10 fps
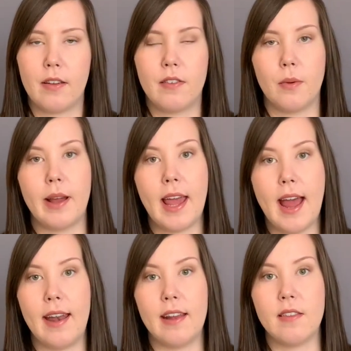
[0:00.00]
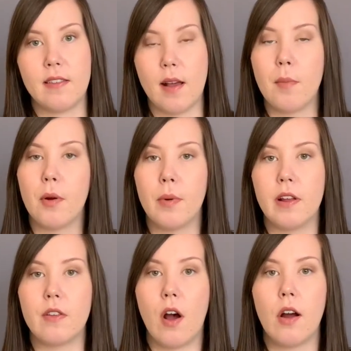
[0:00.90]
So again, in summer when
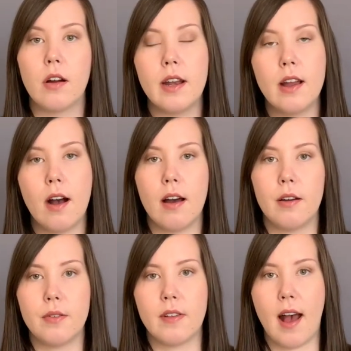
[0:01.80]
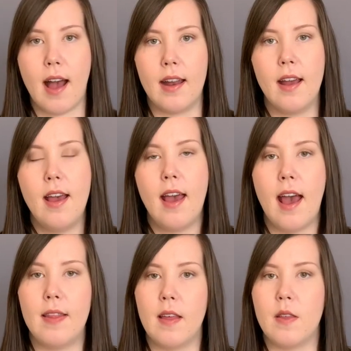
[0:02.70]
it's already hot outside,
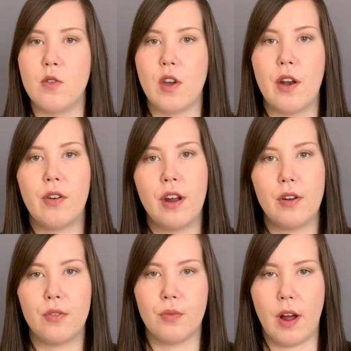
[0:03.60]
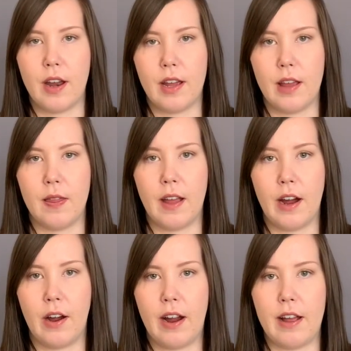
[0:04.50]
and then the generator is running in
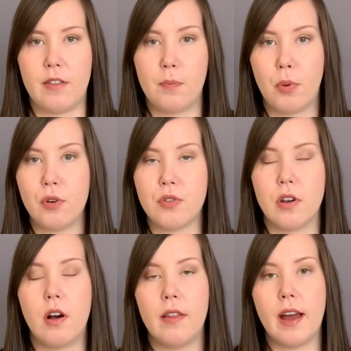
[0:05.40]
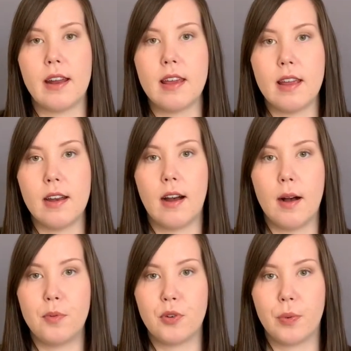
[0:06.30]
there, it's pushing all that heat
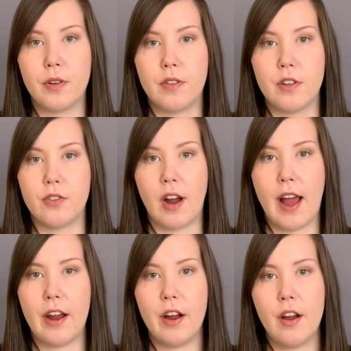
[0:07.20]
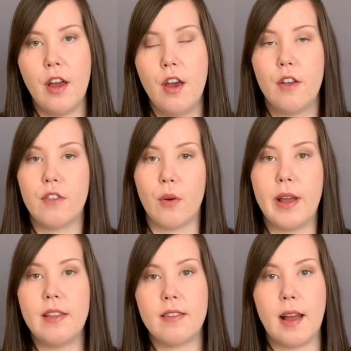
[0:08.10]
up towards the dryer. So
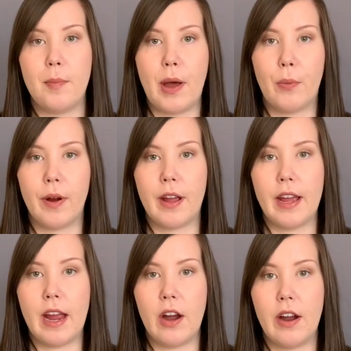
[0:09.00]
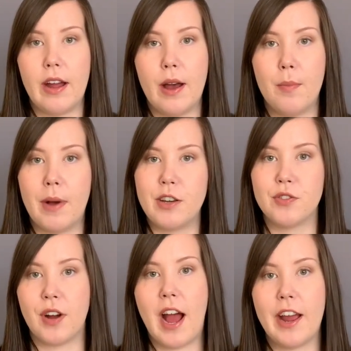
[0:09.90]
inside my working area, my
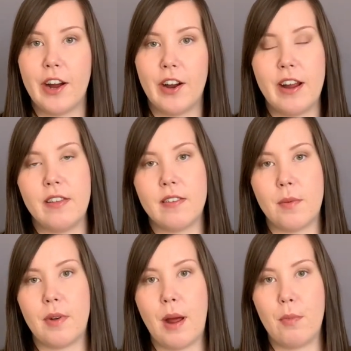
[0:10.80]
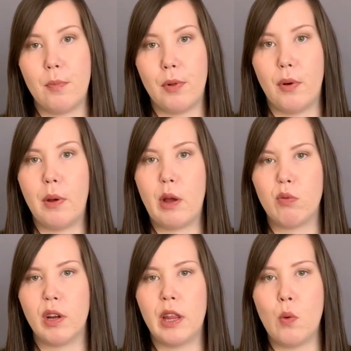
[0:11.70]
dryer is sometimes blowing
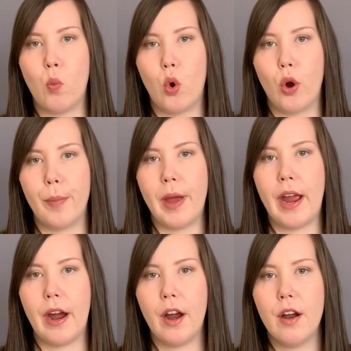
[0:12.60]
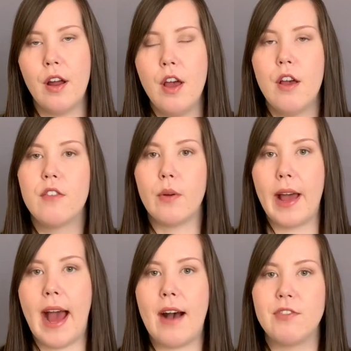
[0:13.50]
really warm air. So I
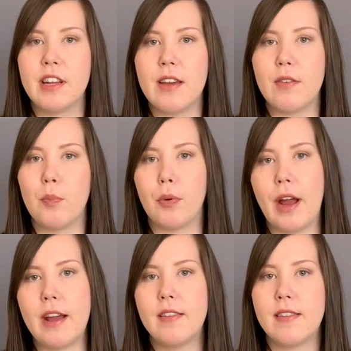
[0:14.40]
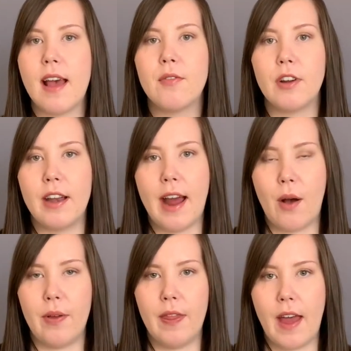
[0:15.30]
have to give it breaks every
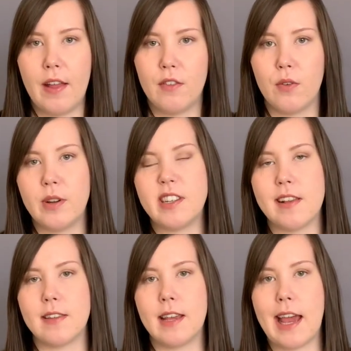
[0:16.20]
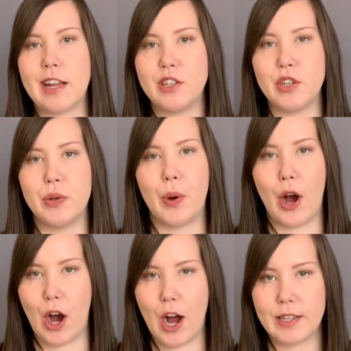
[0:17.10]
now and then so it doesn't get too
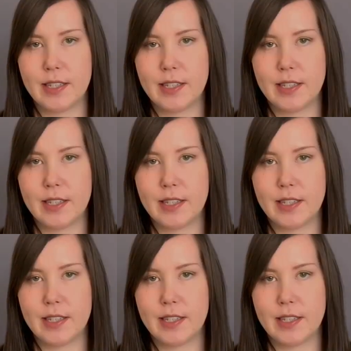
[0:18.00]
hot.